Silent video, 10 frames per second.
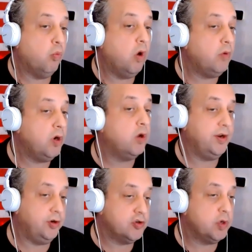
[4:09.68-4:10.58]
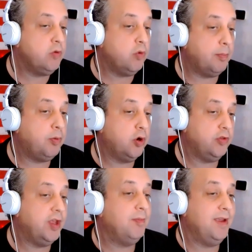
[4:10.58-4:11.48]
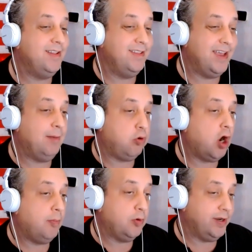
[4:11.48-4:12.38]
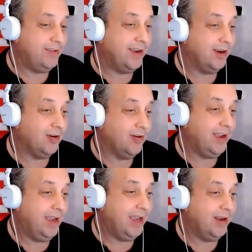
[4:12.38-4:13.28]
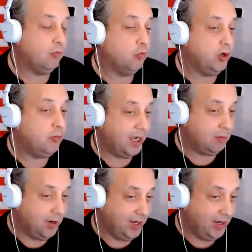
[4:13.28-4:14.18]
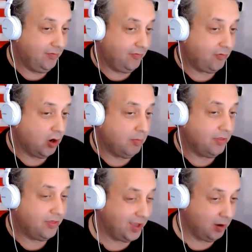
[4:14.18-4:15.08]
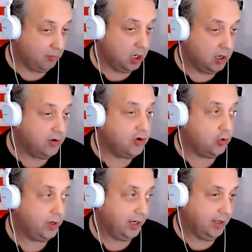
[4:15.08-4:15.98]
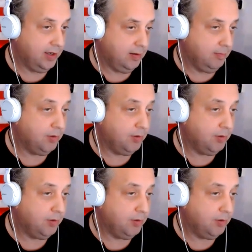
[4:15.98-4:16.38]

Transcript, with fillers: what we want to do is we want to put them in that property there, and we'll make money from them doing it.